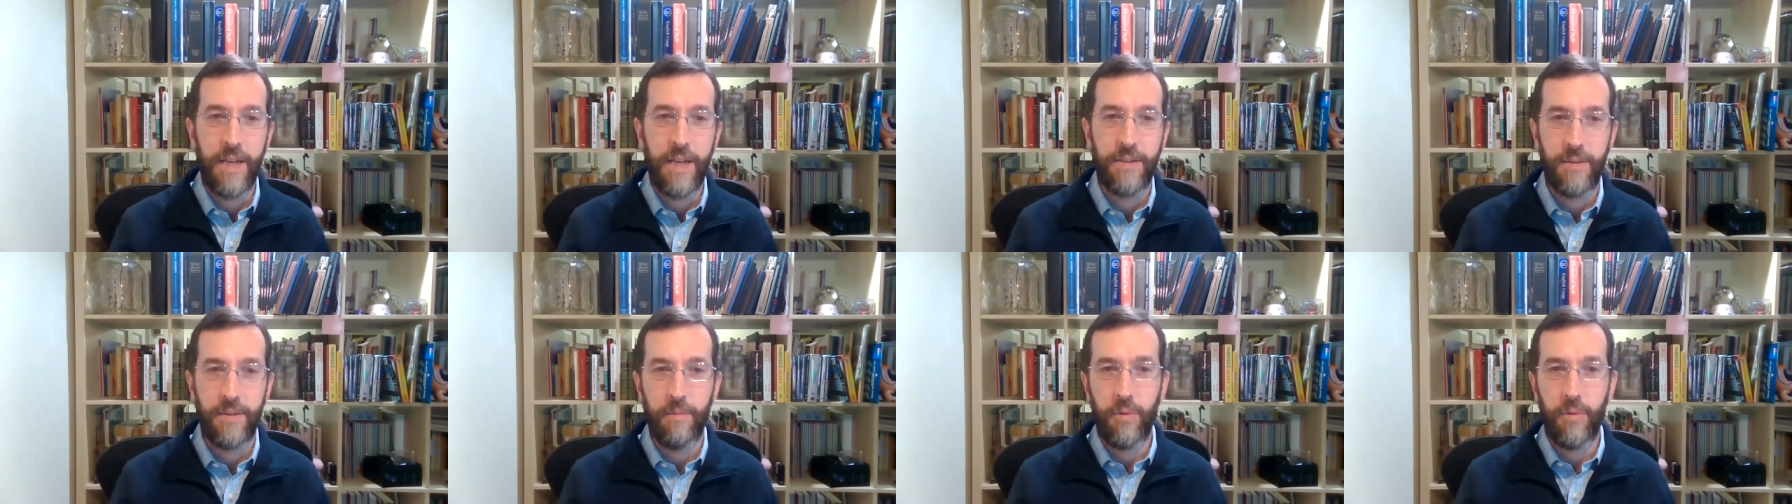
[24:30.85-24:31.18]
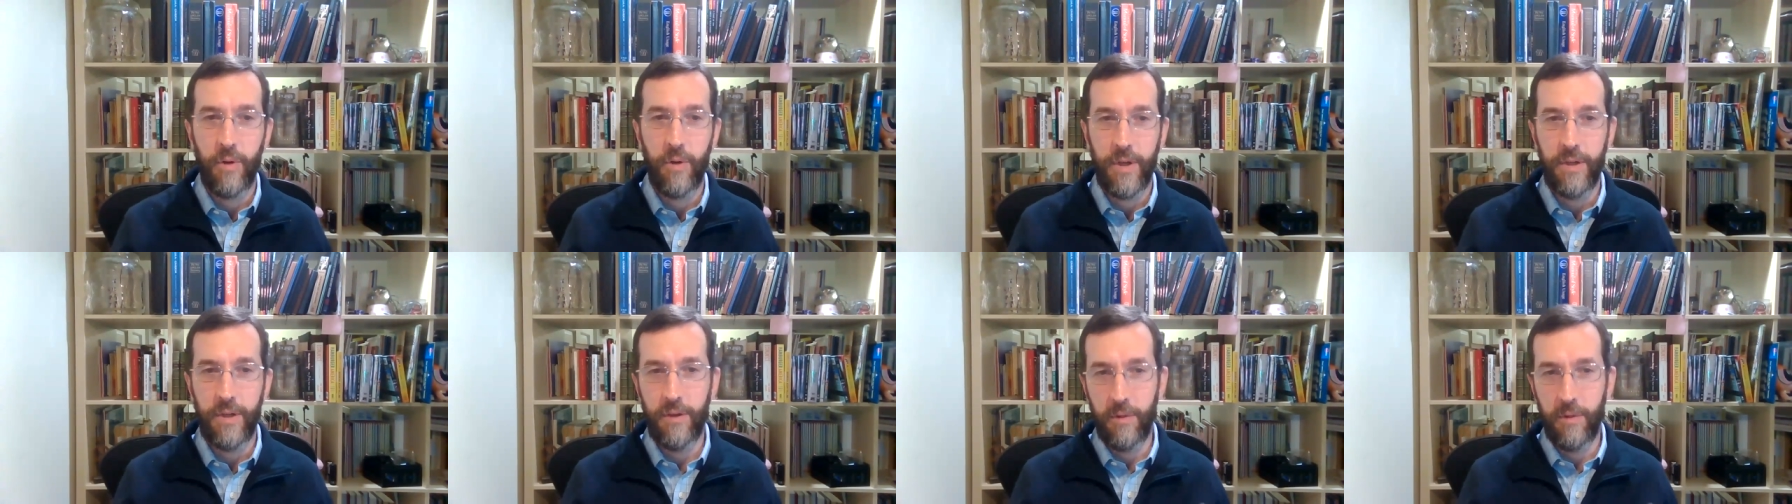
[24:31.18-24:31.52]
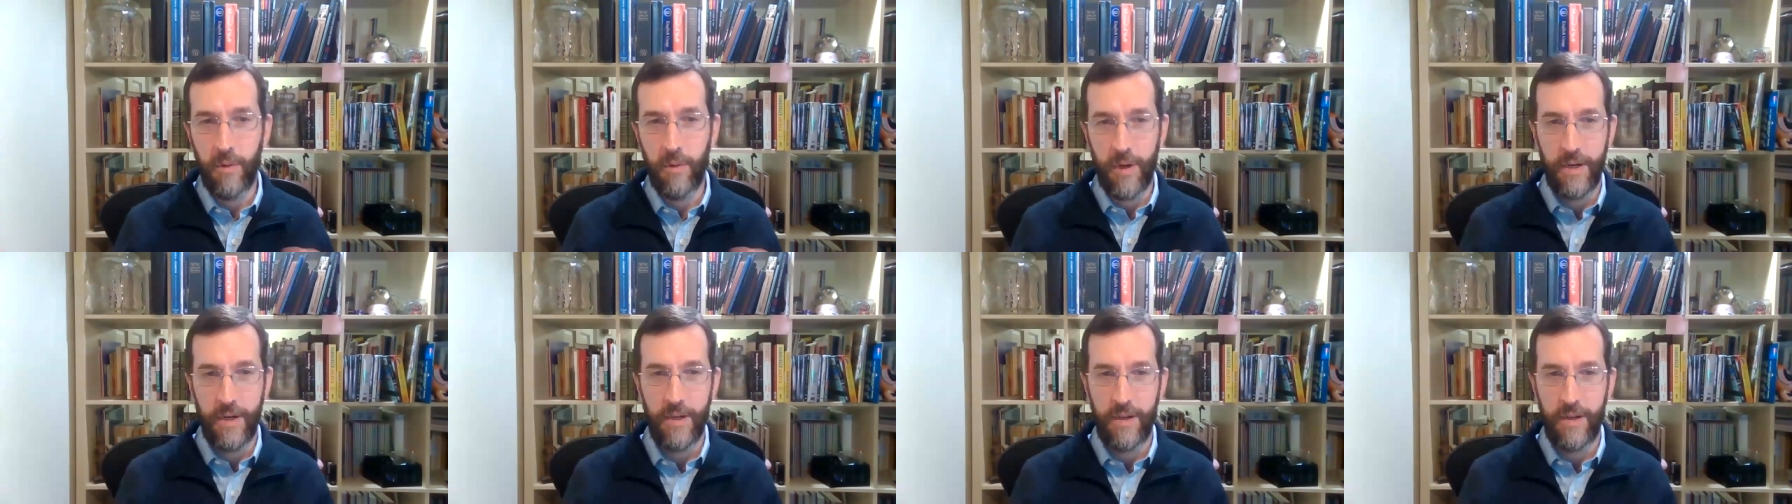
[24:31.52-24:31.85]
At some point
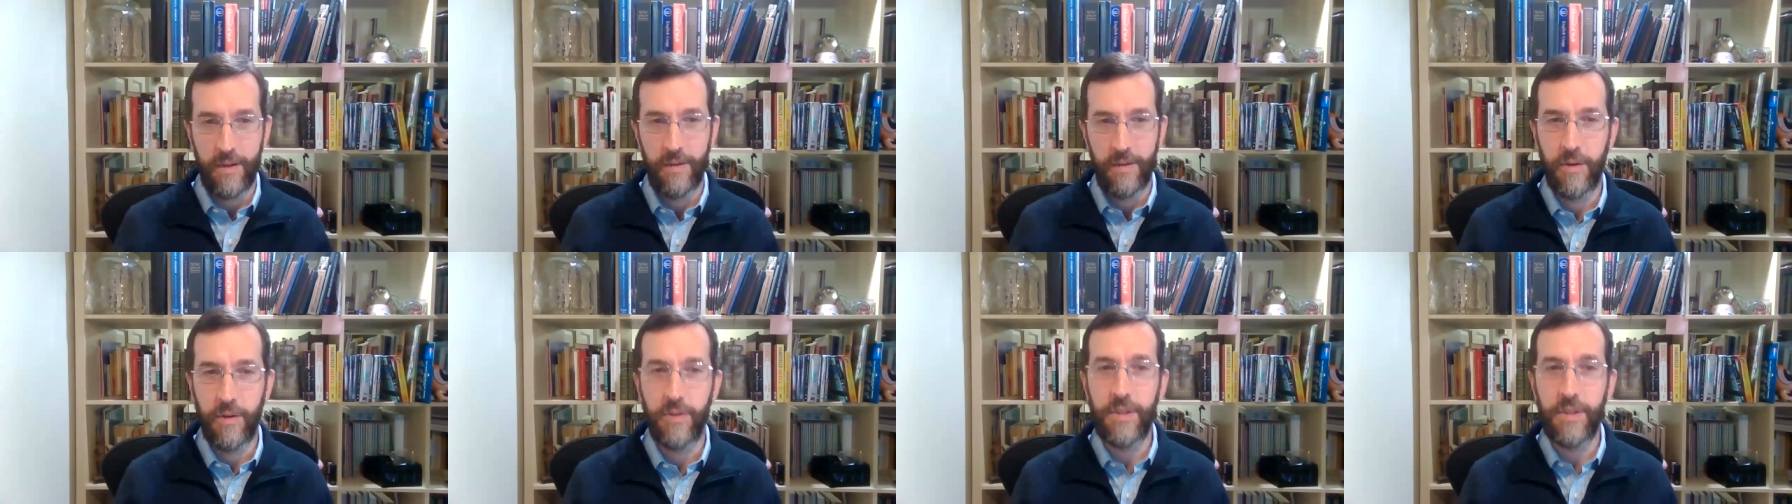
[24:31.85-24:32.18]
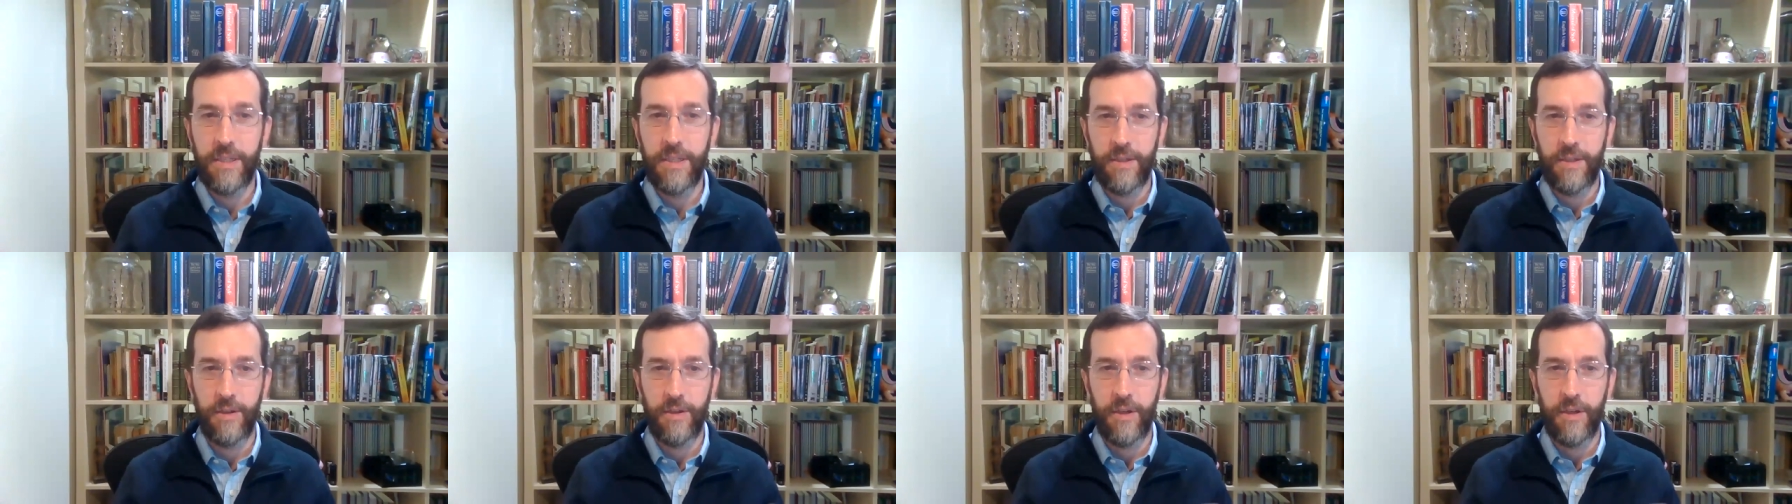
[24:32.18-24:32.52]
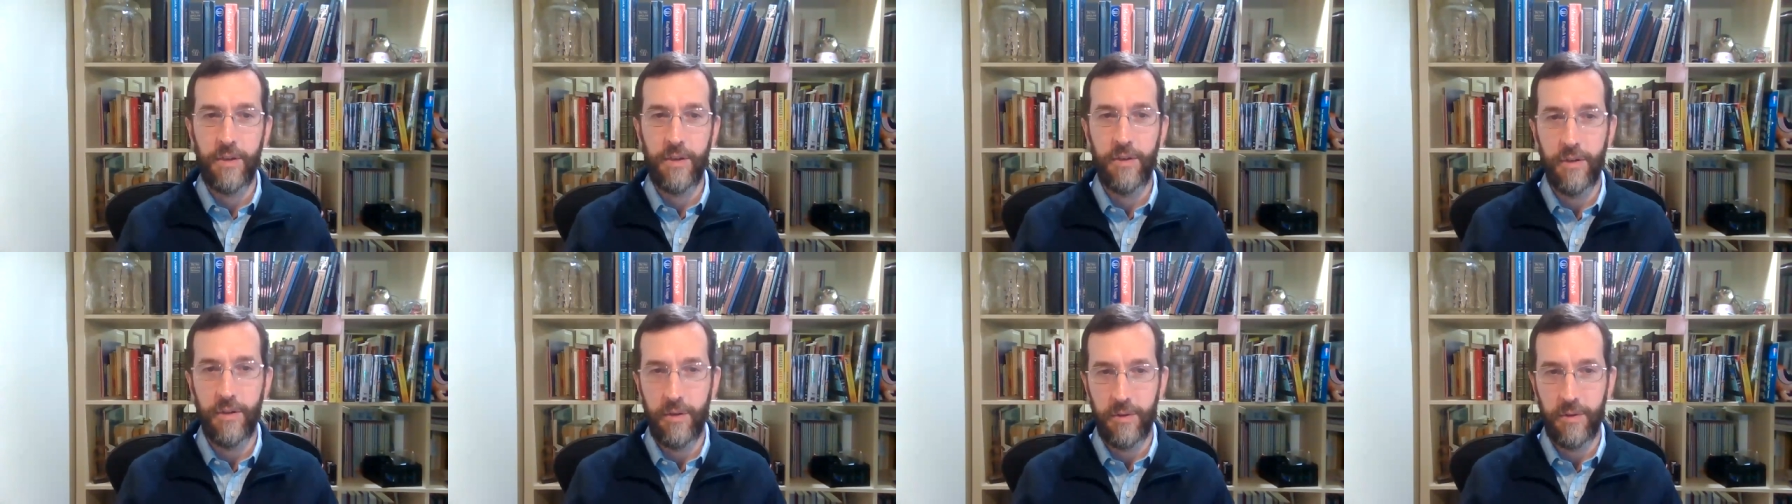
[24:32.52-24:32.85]
you'll need to
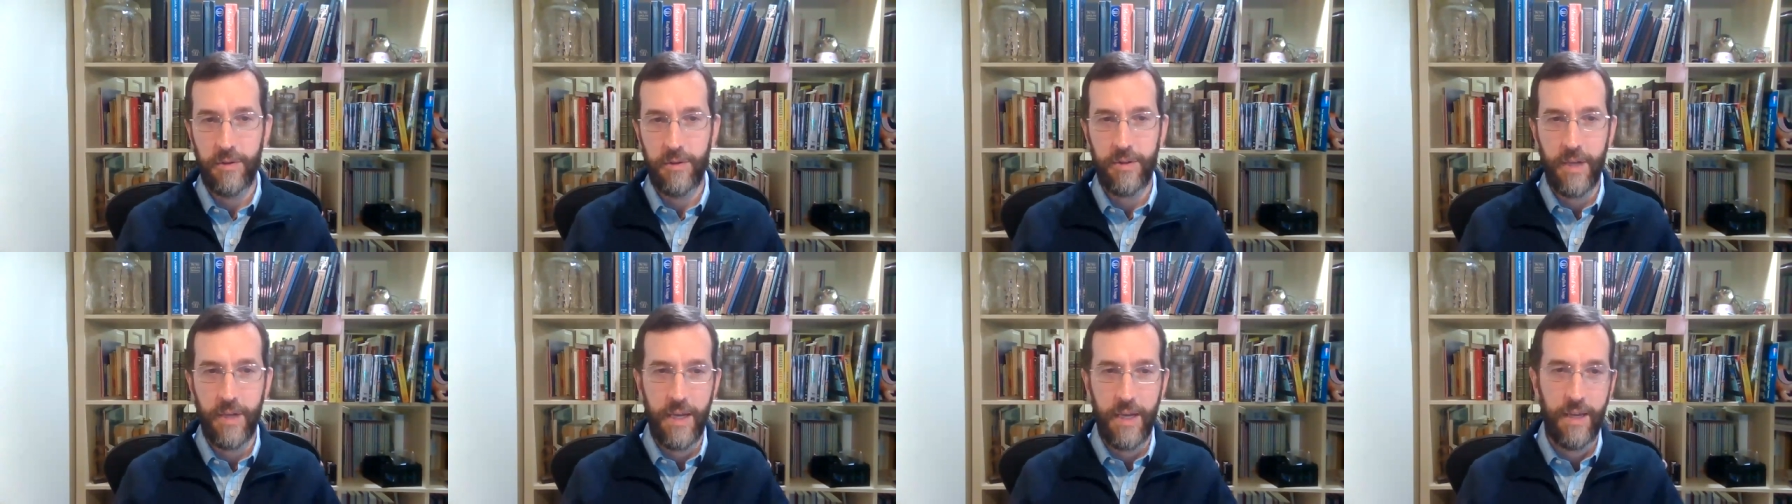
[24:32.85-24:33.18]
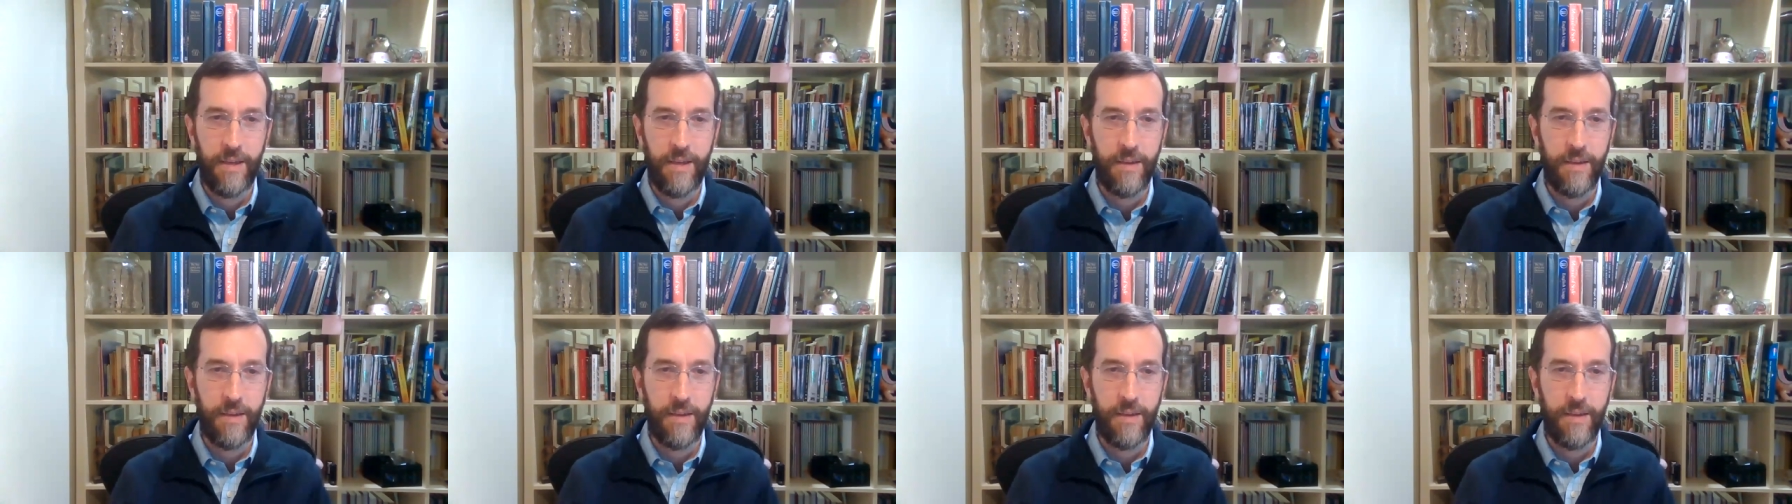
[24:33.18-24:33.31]
introduce